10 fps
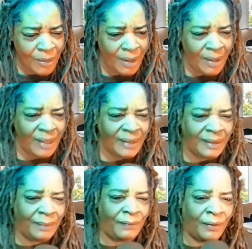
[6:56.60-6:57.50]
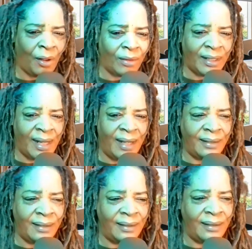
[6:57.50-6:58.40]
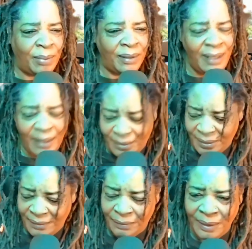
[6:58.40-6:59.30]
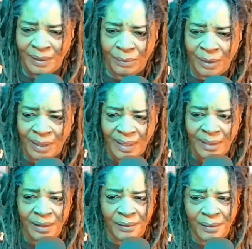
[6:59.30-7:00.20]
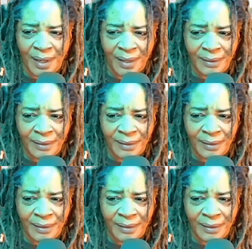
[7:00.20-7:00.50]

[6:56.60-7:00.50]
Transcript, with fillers: is the Los Angeles police chief. Wasn't, he Daryl Gates?